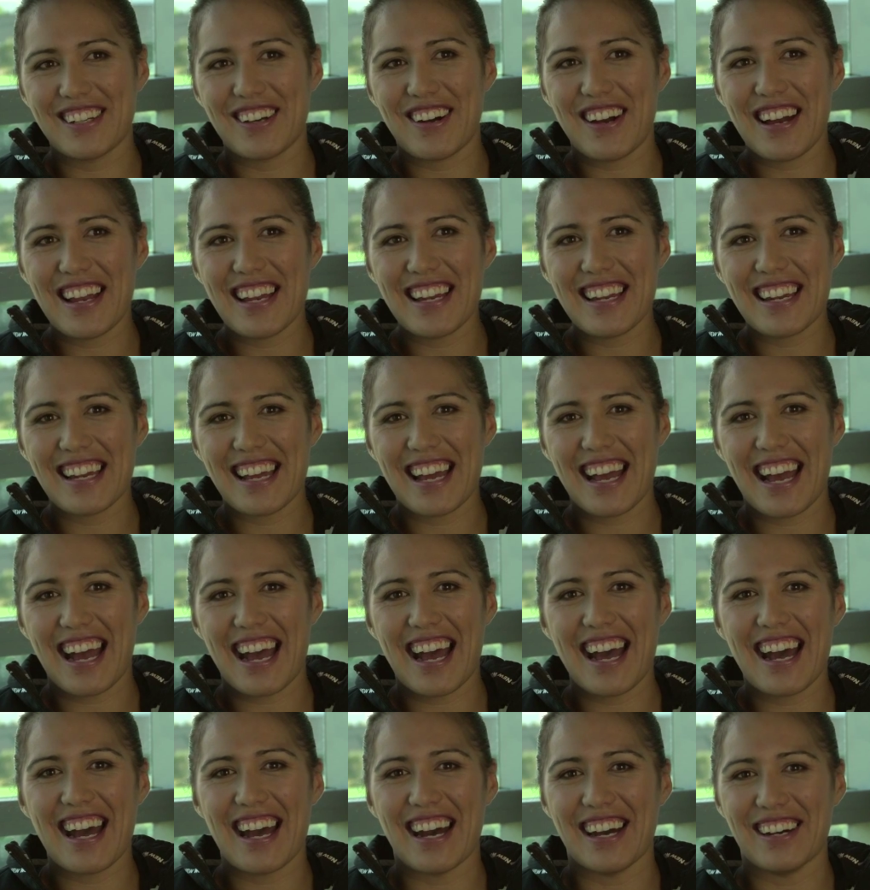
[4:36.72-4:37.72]
a
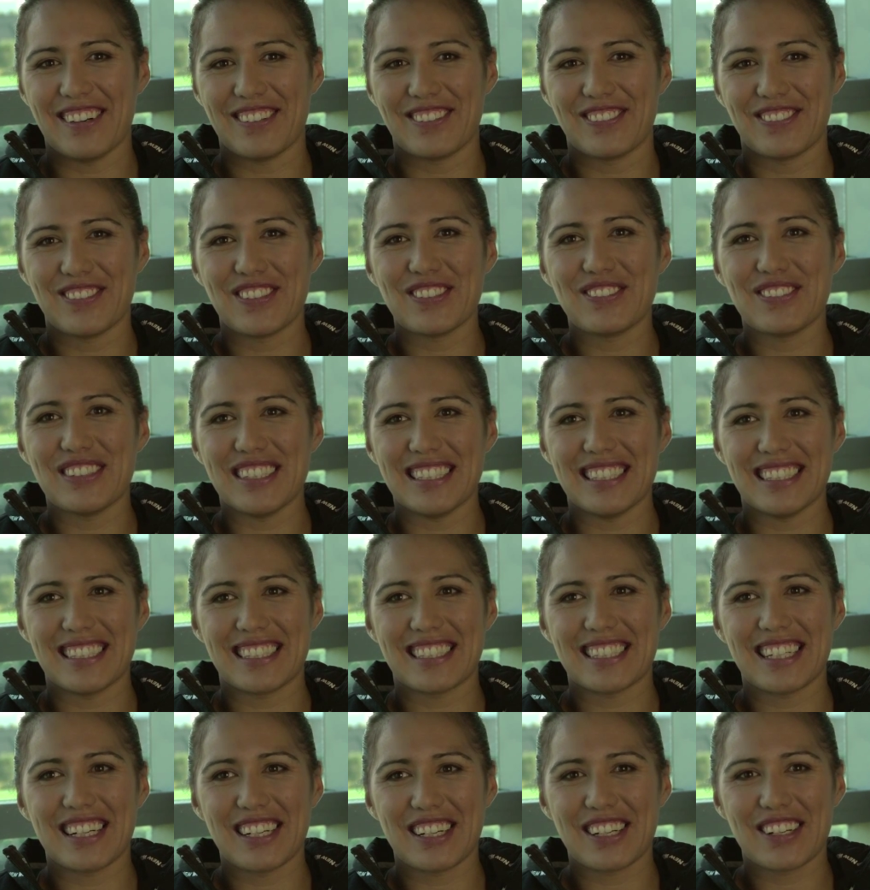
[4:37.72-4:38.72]
9.5 woman,
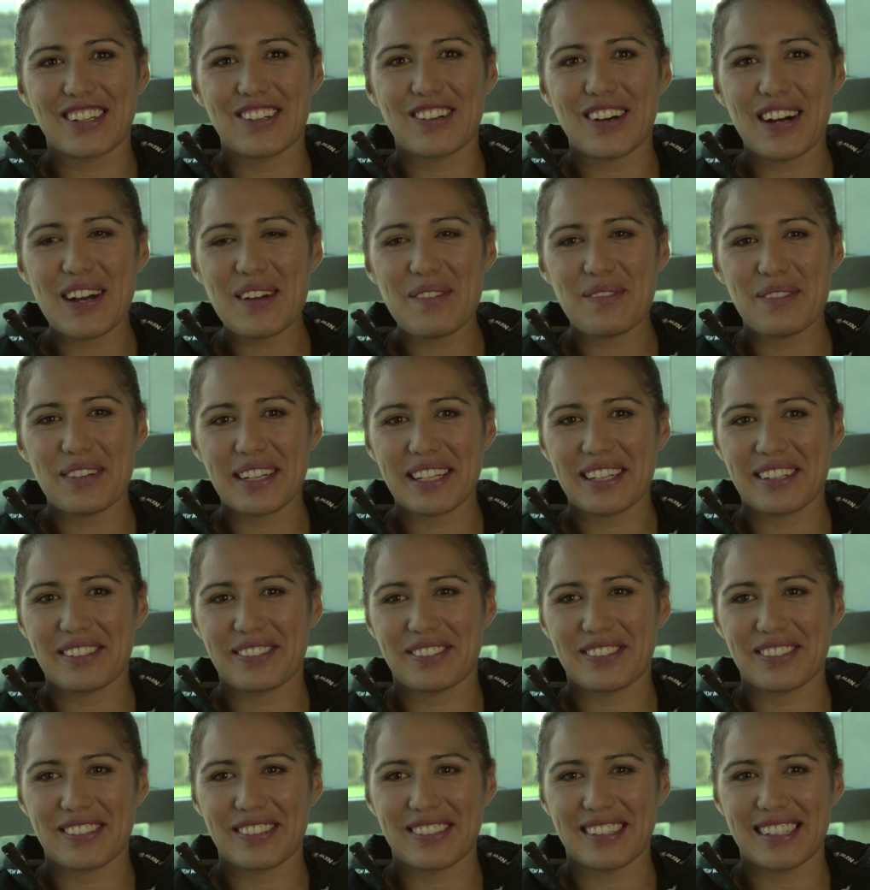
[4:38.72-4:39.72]
so quite big
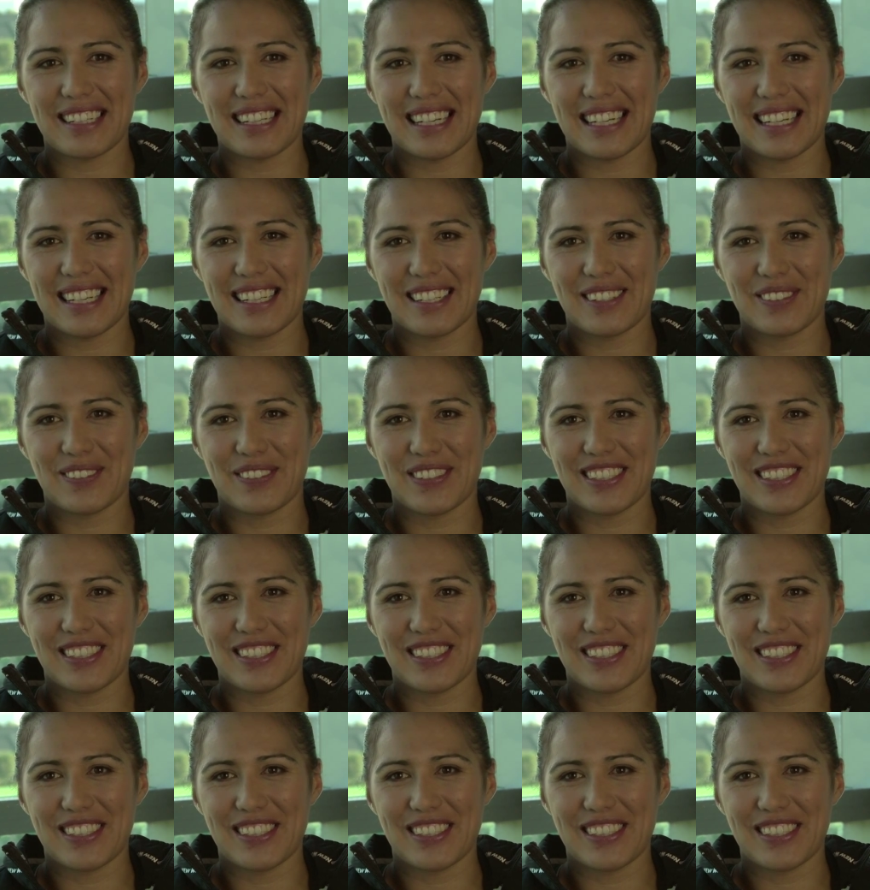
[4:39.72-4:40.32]
for a little